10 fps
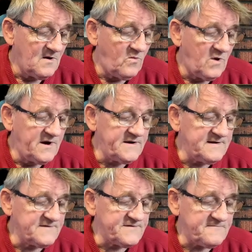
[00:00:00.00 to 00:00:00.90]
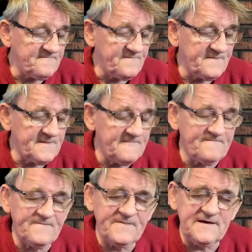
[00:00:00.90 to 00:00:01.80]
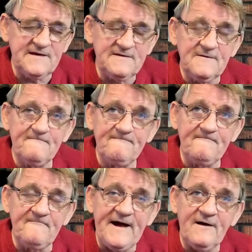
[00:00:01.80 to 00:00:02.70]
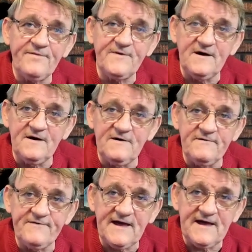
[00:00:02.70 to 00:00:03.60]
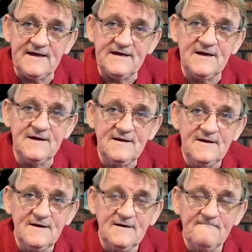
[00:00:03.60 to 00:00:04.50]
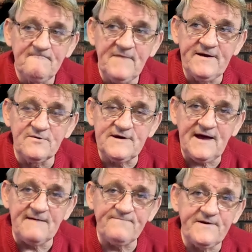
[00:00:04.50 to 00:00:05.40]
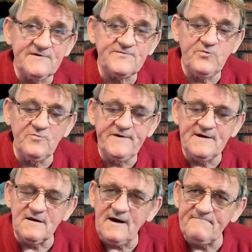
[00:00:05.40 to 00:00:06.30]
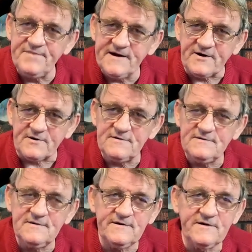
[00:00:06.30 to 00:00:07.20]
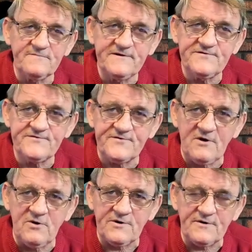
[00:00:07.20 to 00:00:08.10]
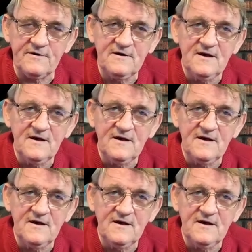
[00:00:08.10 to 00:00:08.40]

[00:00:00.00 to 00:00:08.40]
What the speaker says: One is the mouth of a male catfish will be a lot bigger. It'll be stronger.